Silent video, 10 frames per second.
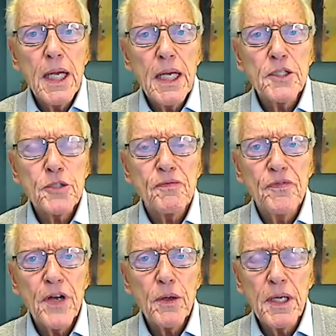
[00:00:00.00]
it's
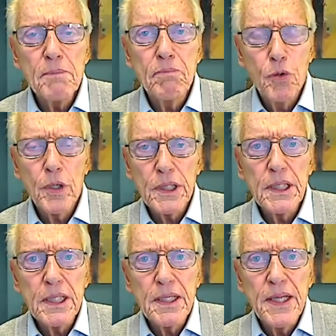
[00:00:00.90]
very important
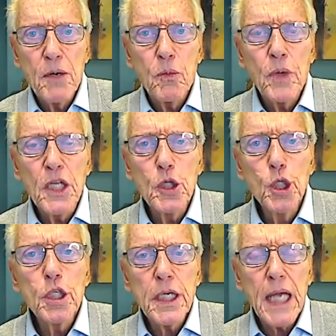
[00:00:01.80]
that we
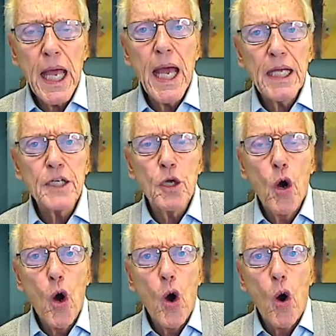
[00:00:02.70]
look at
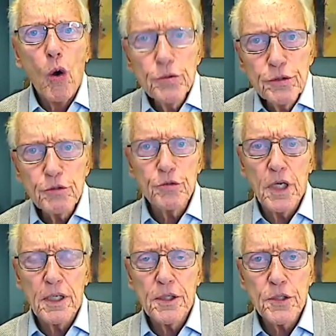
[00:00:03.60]
older
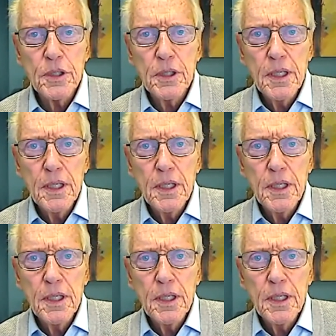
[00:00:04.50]
drugs